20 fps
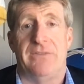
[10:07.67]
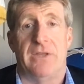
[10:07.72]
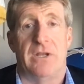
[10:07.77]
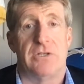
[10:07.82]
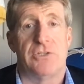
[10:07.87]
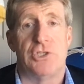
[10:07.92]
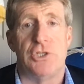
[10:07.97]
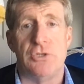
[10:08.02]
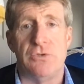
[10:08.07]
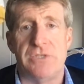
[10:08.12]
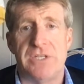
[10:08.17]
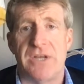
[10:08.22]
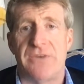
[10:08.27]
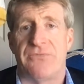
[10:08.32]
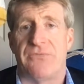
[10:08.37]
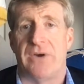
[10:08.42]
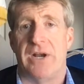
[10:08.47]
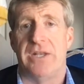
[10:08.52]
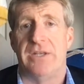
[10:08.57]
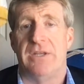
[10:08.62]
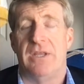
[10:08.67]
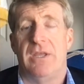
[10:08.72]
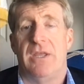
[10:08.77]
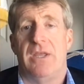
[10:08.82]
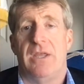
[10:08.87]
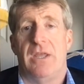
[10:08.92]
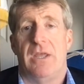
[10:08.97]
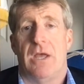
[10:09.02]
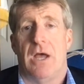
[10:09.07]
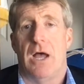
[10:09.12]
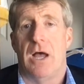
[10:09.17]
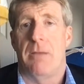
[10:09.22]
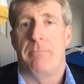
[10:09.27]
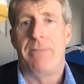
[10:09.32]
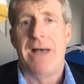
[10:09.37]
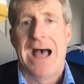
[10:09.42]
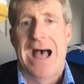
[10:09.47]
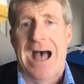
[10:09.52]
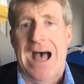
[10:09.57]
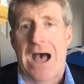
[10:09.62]
They're two different
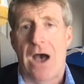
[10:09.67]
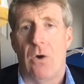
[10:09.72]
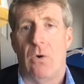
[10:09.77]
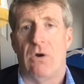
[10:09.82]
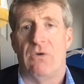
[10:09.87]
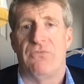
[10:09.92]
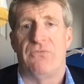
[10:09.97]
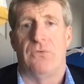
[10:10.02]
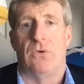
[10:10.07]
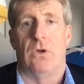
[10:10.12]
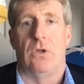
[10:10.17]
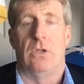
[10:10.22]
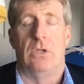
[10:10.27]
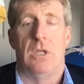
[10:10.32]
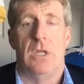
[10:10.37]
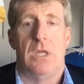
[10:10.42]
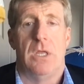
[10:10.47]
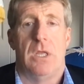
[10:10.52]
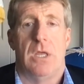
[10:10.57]
powerful